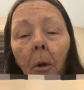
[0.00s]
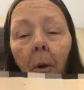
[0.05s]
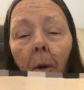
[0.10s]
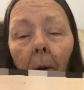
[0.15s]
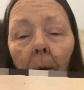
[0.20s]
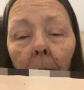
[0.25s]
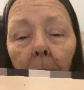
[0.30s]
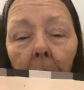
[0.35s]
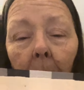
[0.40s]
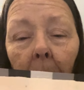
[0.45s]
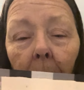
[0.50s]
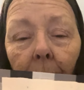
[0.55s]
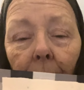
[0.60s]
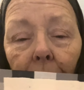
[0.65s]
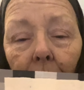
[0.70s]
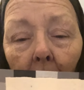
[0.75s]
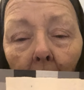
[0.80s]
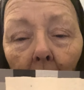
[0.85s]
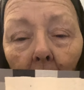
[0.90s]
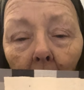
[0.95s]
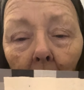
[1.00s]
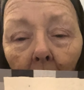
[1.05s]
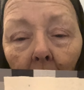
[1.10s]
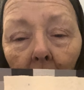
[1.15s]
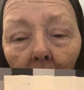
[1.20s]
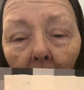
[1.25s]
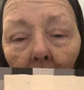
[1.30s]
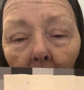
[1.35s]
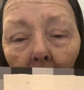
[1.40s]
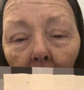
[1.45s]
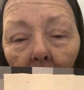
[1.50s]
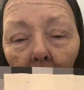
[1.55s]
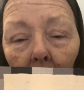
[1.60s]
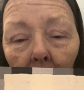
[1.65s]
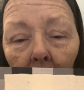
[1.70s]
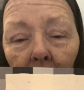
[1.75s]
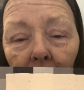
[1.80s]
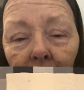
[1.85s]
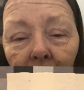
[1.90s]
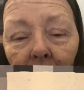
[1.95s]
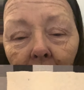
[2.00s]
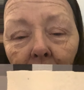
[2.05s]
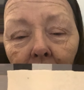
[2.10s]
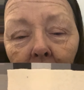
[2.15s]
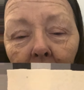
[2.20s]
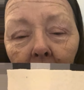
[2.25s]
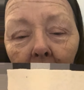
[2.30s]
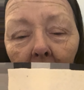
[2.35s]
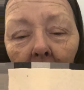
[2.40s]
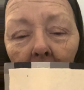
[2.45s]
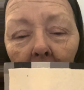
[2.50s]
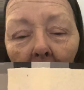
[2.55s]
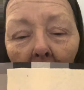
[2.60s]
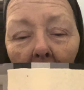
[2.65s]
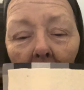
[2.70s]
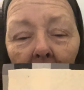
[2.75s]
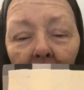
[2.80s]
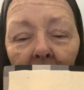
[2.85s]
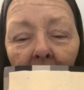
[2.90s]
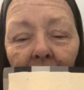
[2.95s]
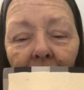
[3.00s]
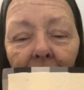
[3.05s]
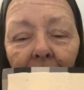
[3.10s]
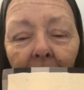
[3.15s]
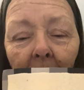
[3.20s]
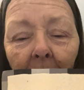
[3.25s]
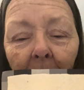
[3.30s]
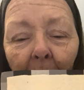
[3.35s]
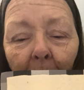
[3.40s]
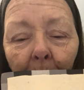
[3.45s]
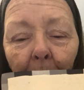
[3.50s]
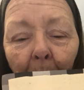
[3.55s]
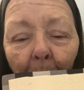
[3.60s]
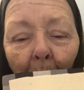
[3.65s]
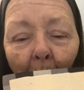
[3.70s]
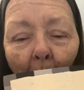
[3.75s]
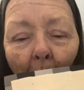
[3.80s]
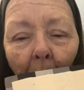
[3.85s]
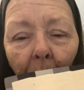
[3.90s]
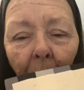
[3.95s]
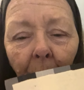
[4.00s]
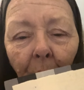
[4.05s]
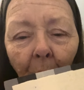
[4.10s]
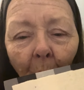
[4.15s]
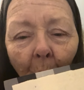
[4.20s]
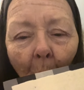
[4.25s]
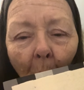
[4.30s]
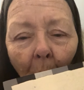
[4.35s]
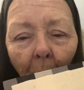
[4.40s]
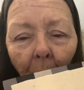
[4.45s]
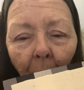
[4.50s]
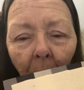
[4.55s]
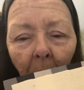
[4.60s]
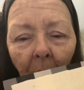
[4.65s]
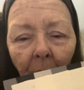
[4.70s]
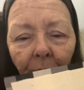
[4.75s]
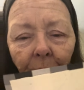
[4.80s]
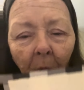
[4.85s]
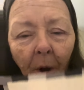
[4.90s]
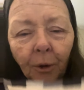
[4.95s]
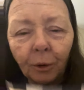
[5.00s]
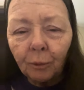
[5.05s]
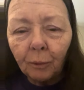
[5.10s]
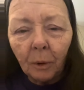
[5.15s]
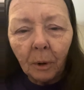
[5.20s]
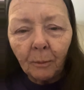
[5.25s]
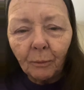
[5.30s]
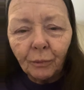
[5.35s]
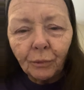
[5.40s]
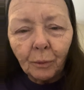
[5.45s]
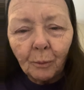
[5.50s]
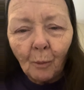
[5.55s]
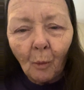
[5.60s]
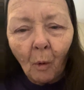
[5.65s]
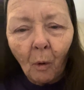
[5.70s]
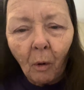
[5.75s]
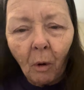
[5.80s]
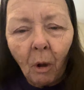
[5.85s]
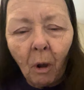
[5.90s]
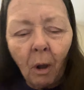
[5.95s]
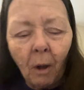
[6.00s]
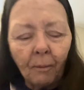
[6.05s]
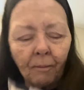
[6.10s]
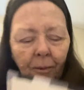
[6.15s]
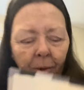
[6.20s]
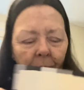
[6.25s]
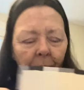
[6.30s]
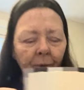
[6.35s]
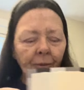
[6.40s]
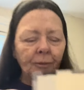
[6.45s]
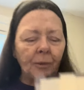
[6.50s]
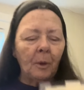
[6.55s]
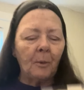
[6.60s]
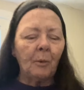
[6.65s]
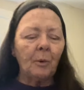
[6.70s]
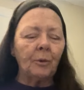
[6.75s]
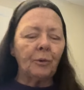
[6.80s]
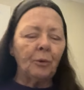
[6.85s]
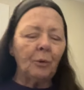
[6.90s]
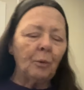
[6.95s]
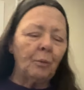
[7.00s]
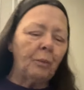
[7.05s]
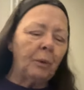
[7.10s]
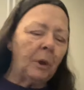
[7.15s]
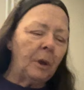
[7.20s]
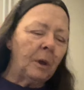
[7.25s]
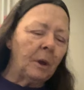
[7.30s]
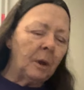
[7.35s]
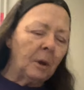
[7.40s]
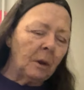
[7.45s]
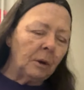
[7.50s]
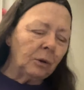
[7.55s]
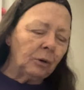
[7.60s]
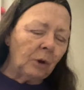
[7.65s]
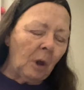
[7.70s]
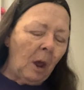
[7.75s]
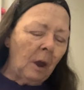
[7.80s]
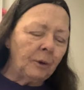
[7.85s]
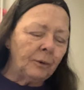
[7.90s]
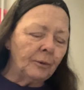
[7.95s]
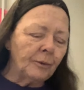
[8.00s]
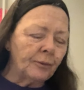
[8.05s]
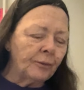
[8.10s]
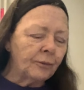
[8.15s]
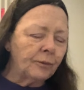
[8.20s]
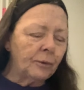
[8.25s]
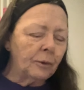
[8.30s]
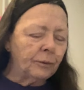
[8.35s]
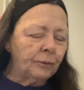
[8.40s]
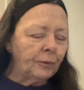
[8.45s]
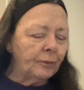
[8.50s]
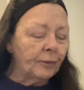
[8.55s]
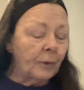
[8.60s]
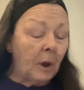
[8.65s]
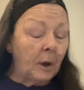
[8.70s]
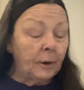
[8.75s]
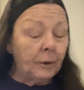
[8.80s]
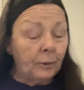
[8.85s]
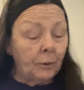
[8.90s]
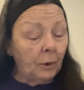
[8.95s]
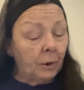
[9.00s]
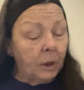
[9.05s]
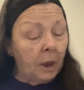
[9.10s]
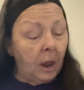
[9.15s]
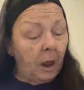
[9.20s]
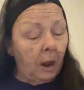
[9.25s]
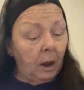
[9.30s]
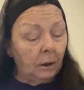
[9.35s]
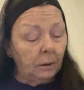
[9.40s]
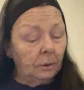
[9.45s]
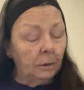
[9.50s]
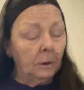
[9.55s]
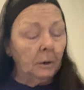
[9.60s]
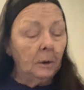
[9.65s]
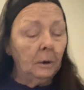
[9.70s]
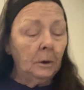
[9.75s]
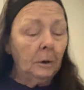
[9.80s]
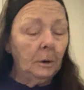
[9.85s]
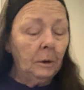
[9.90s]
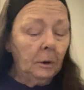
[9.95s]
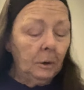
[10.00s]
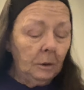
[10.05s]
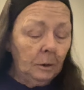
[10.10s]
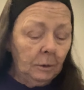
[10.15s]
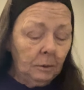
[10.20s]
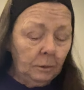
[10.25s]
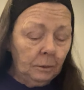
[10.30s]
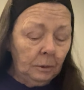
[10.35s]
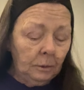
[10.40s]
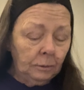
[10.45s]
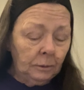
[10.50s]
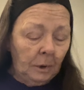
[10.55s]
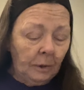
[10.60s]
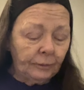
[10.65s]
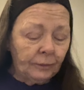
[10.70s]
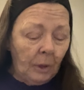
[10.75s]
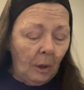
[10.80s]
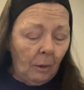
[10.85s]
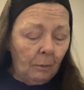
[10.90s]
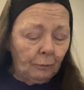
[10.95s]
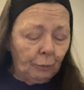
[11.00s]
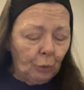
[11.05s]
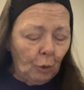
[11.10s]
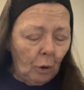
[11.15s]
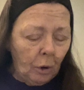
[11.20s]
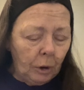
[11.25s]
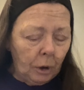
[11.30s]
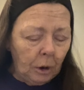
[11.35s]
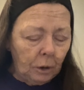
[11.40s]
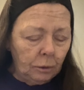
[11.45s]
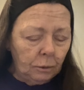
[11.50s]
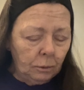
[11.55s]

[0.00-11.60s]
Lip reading: Okay, so it's just gonna, this is a little bit more than 1/4 inch. I trimmed some more off because they were too big. I just decided, okay, that's how I'm doing it.